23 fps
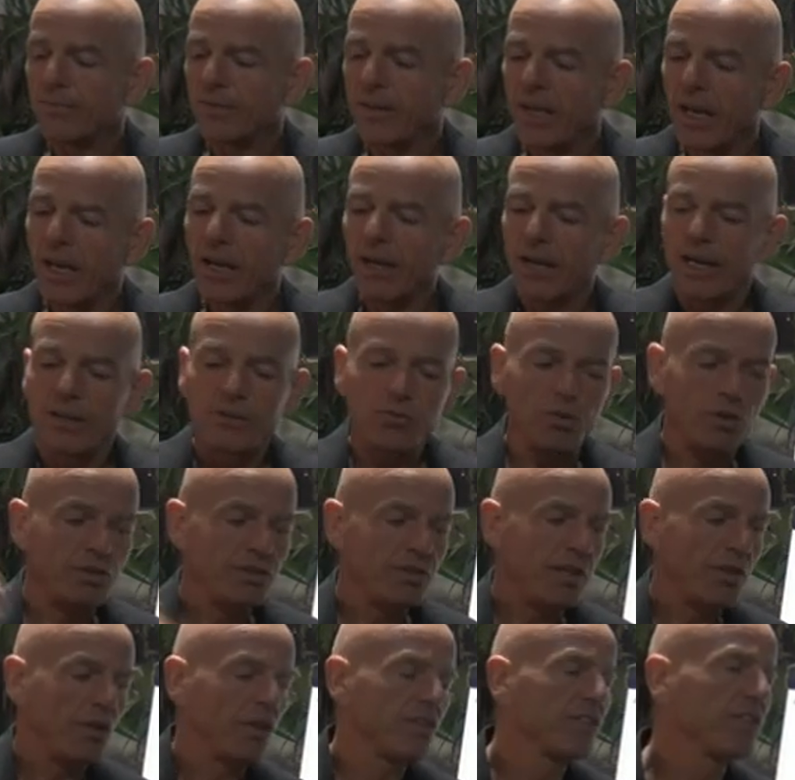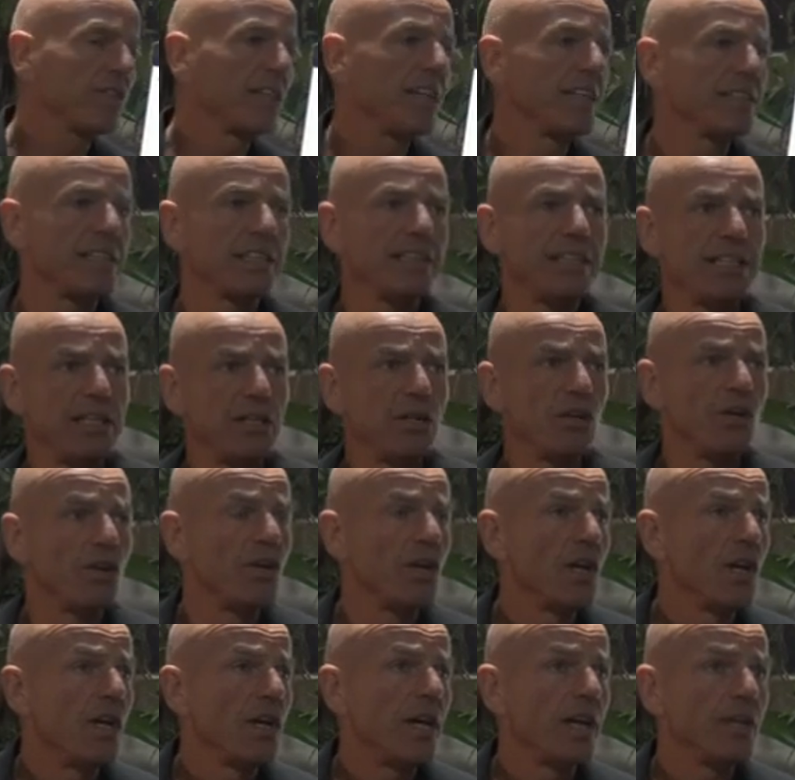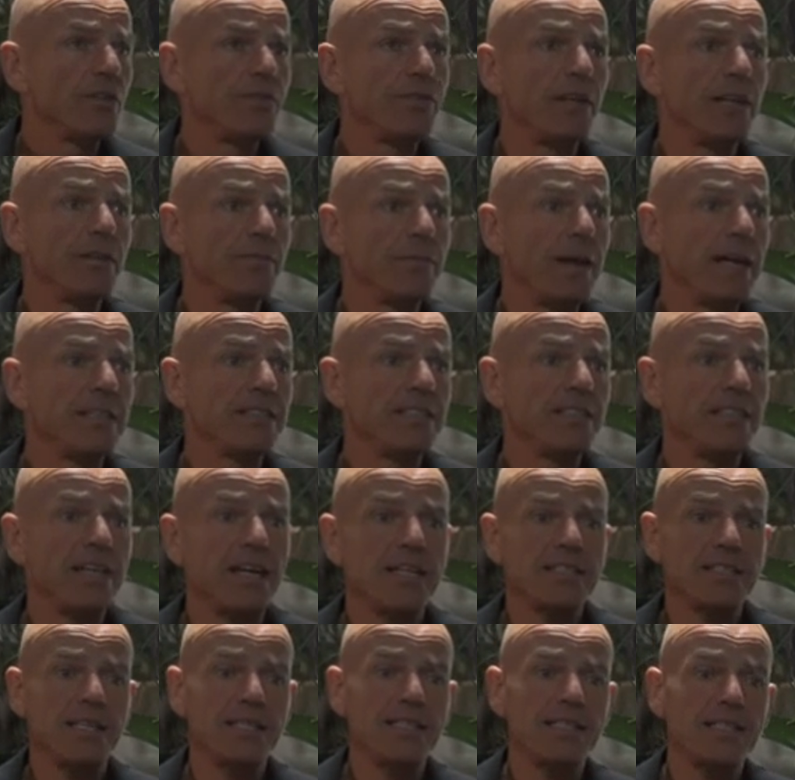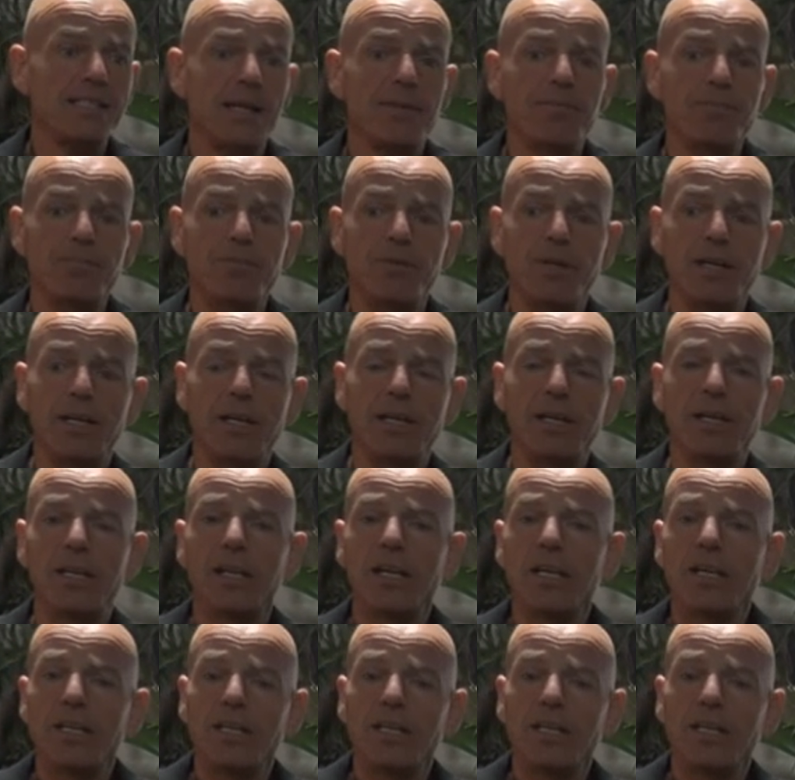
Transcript: Yeah, I told you I lost another kilo. I feel amazing, guys. I slept well.